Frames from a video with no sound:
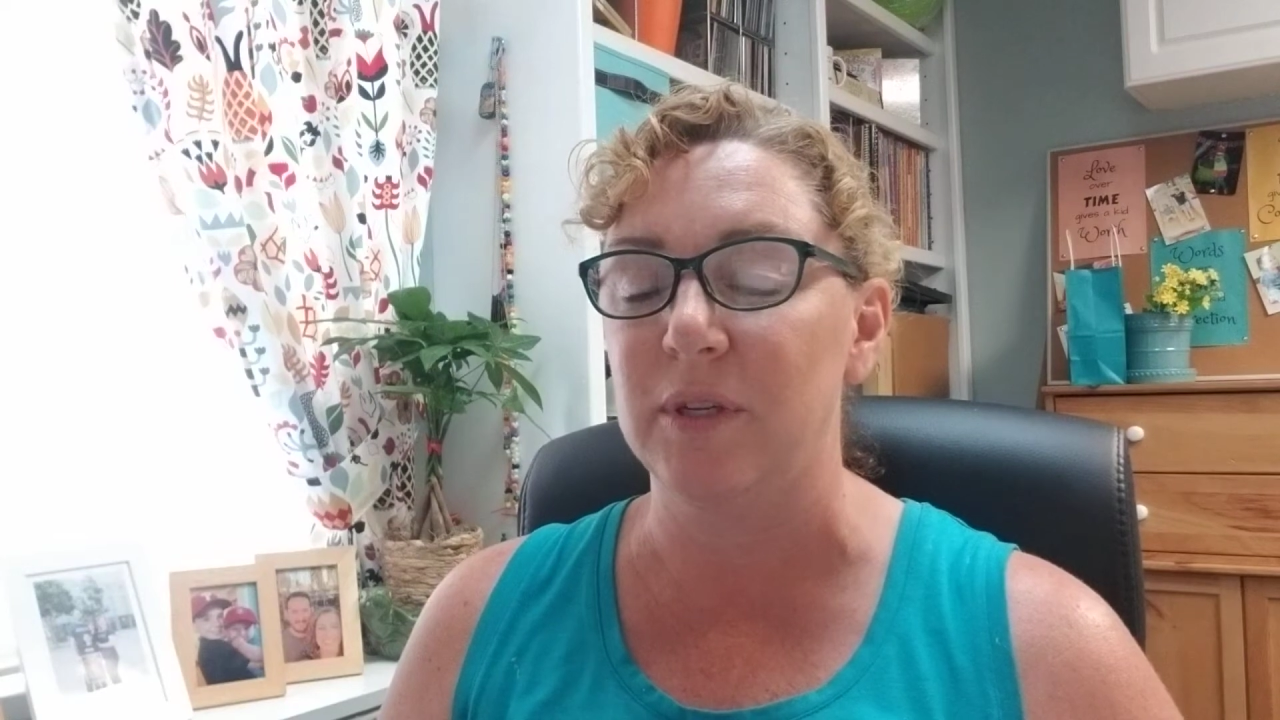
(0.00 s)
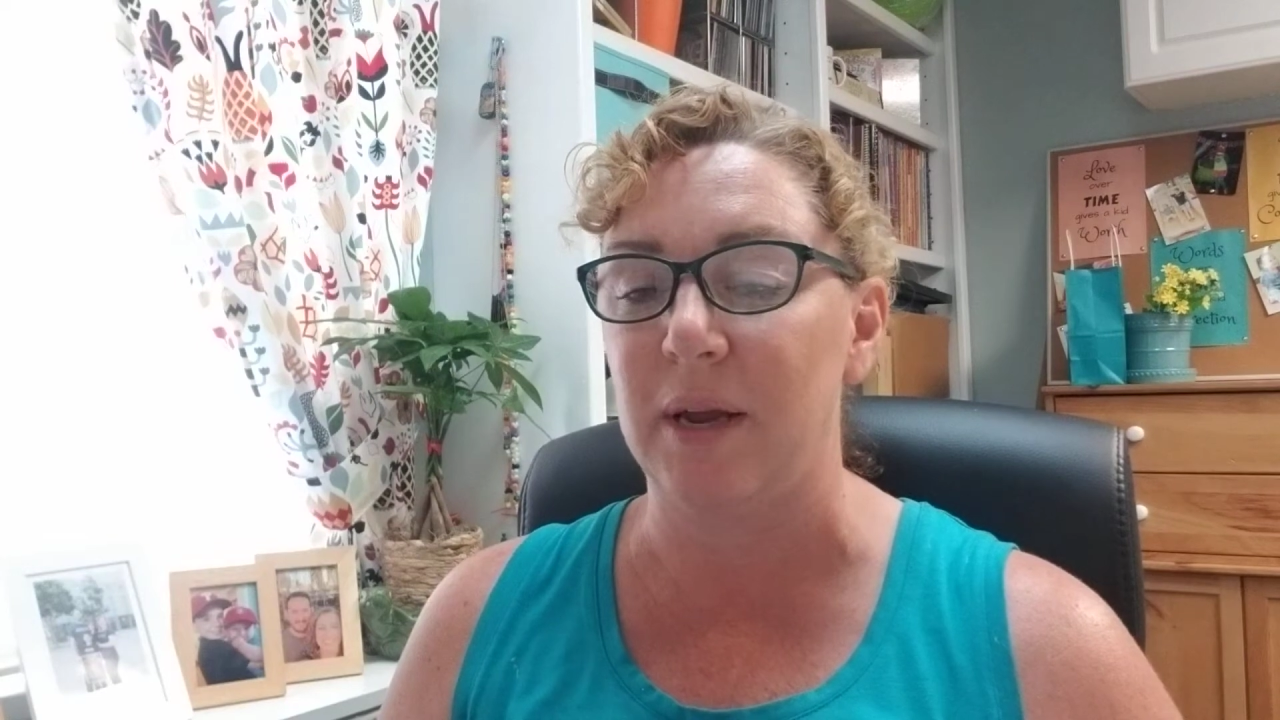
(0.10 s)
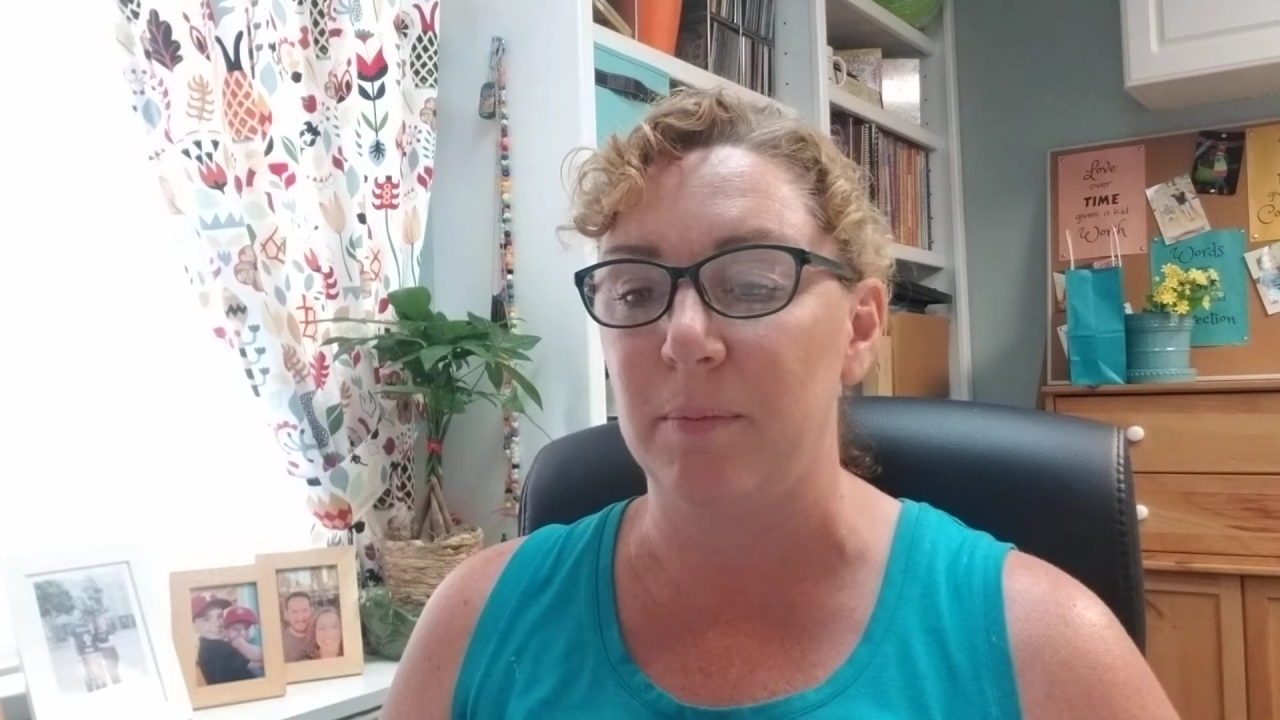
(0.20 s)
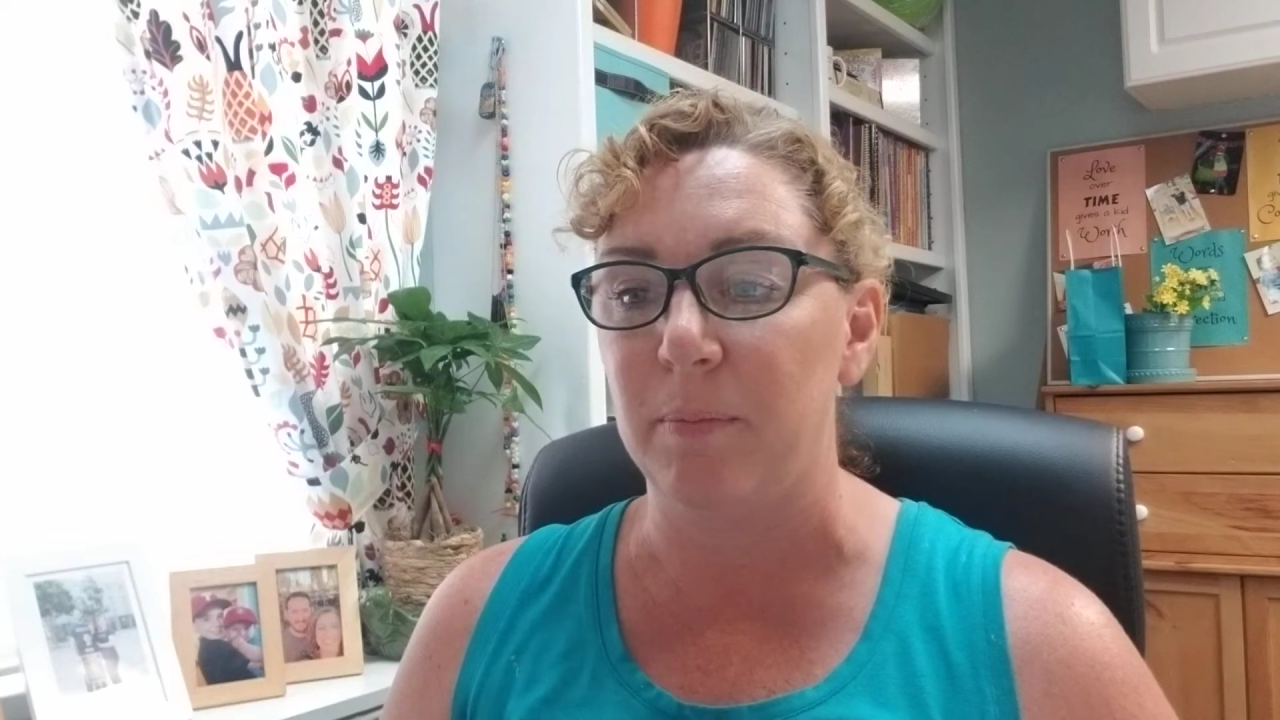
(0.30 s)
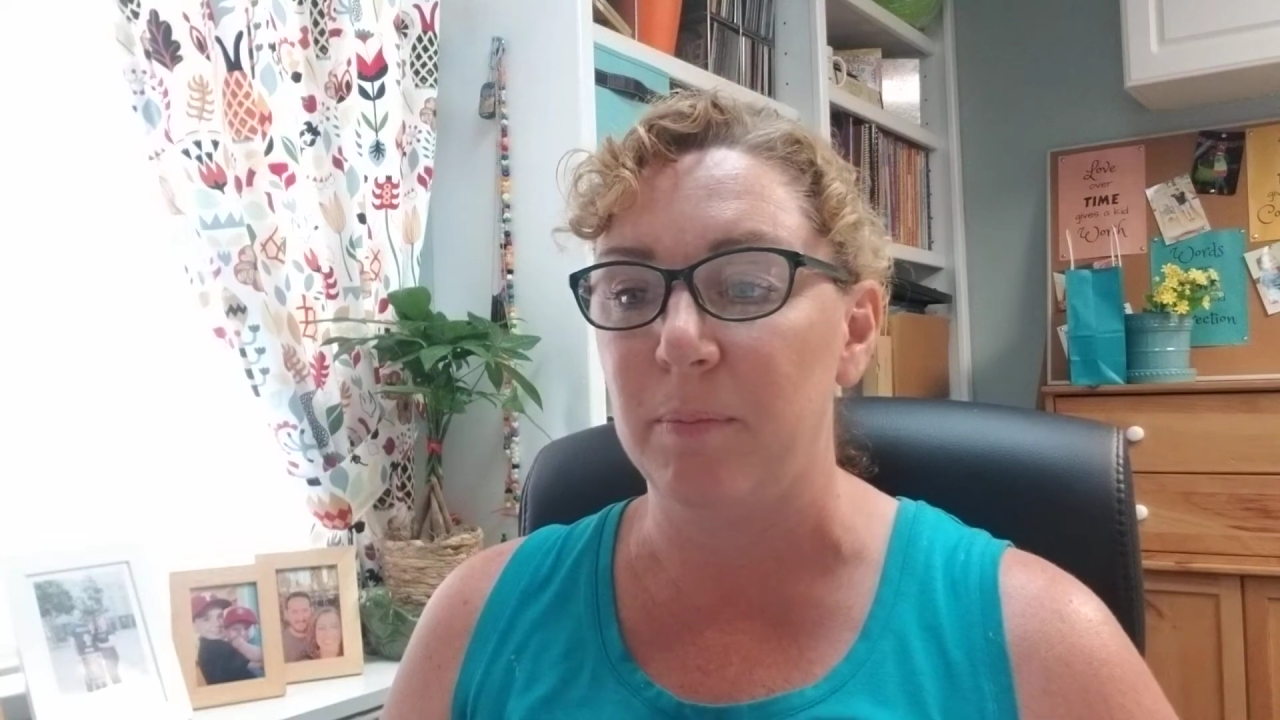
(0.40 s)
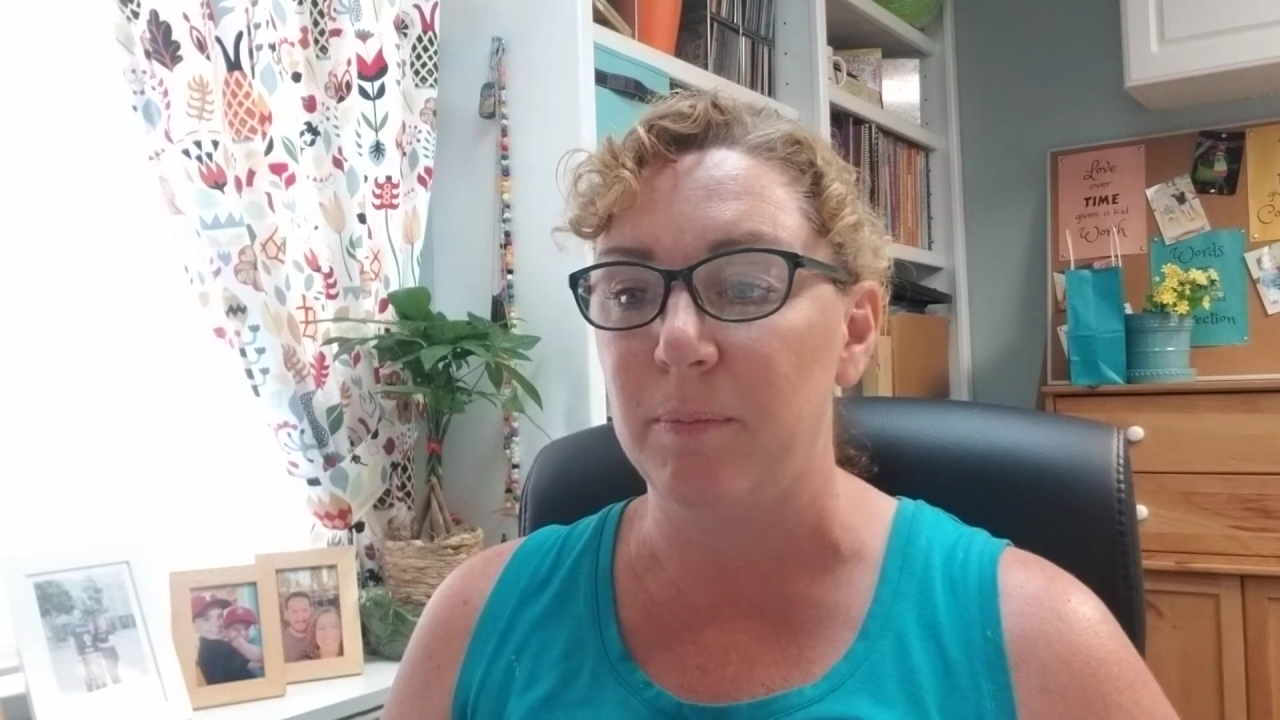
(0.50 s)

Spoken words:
and